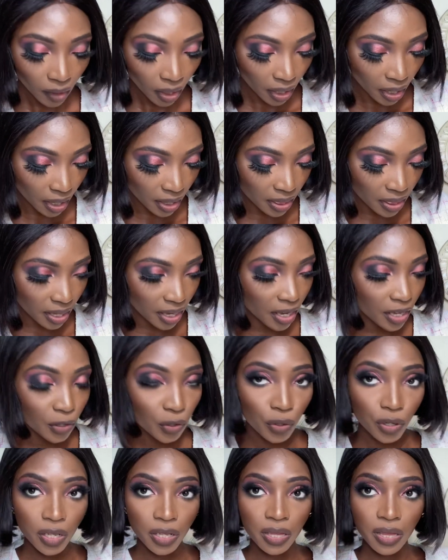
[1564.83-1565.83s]
And then
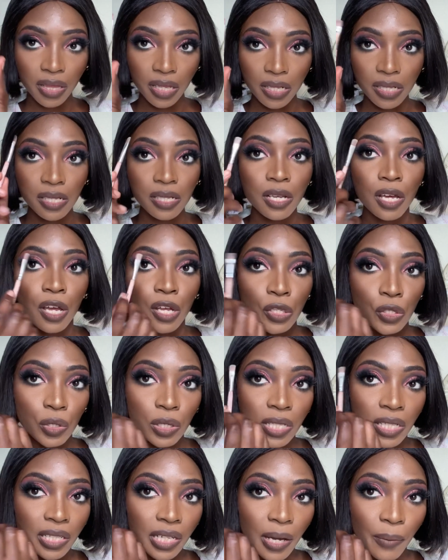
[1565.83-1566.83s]
you need this to
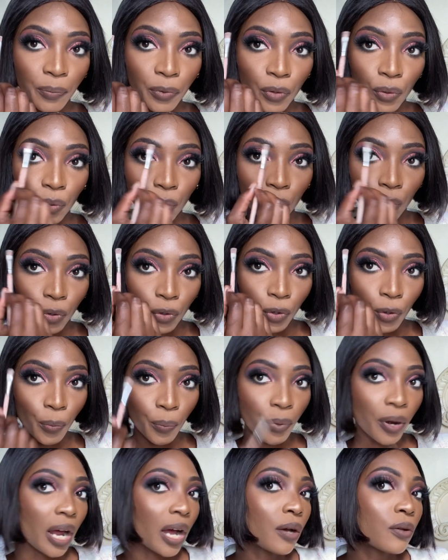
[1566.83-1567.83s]
clean up your
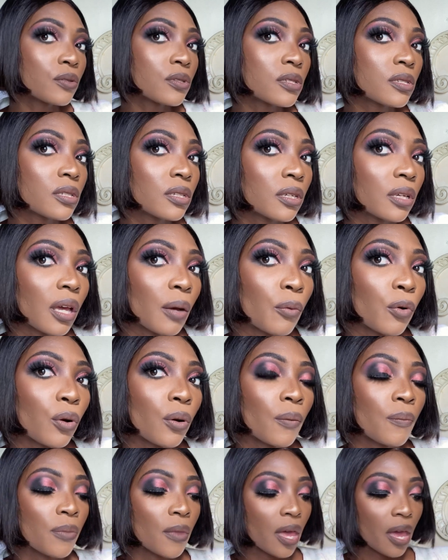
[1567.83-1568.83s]
brows yabo.
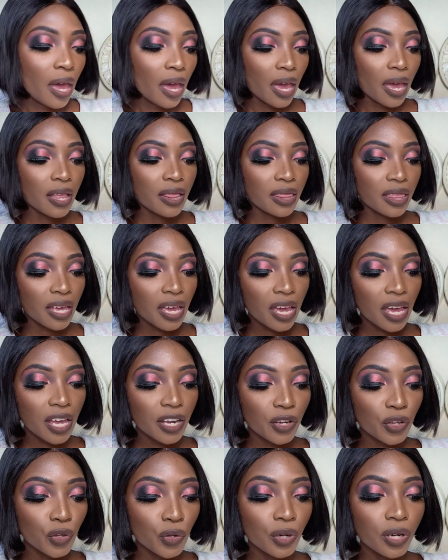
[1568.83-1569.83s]
And
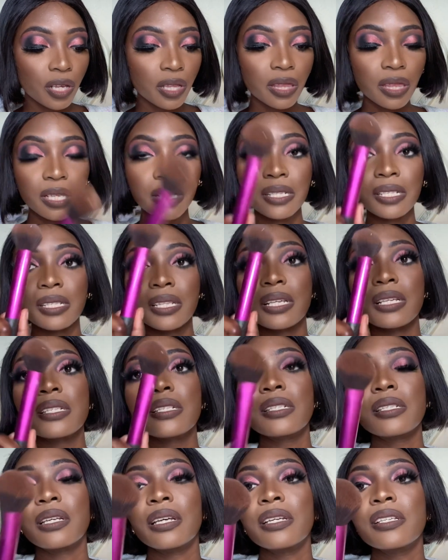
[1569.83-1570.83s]
then you need this
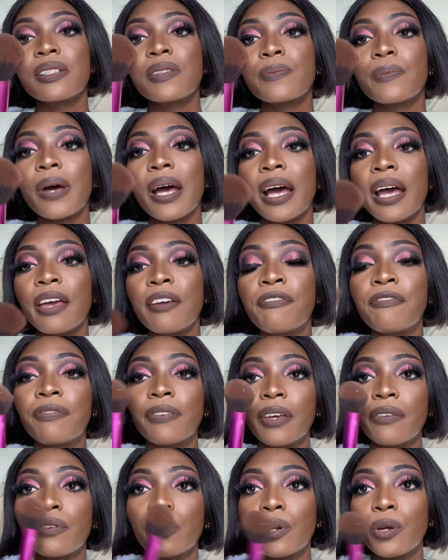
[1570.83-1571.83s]
is my
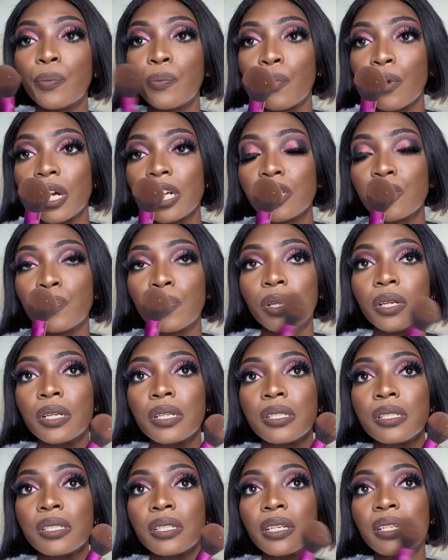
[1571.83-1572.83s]
favorite brush
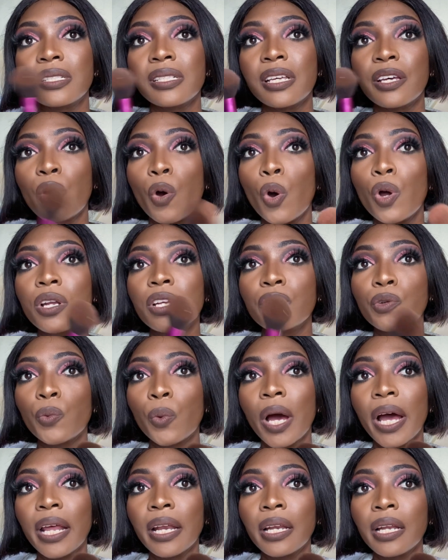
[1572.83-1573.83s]
because it's an
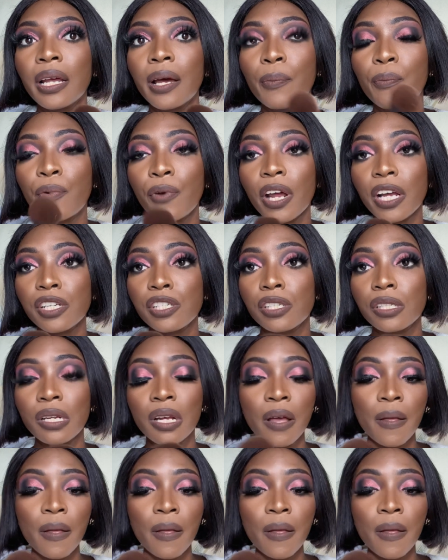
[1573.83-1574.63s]
all-in-one brush.